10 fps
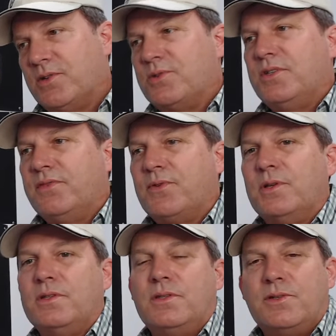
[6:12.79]
there's
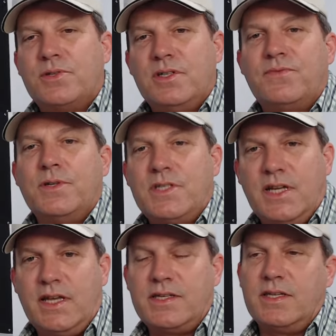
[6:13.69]
different
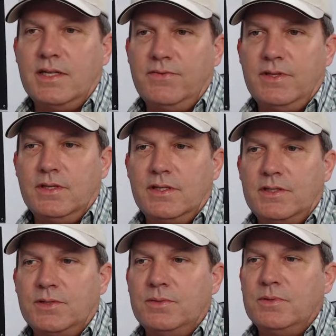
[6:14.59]
tests and everything
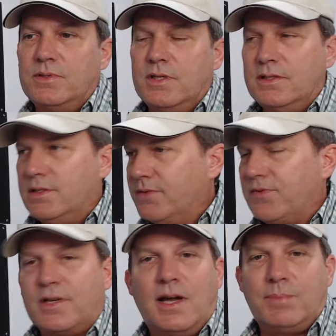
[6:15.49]
to
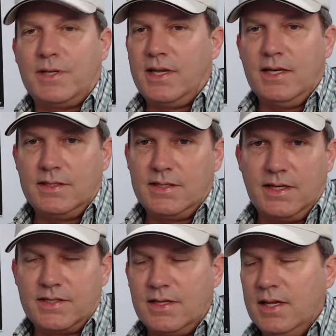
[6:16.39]
different complicated
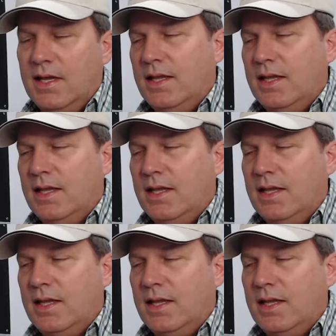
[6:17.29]
tests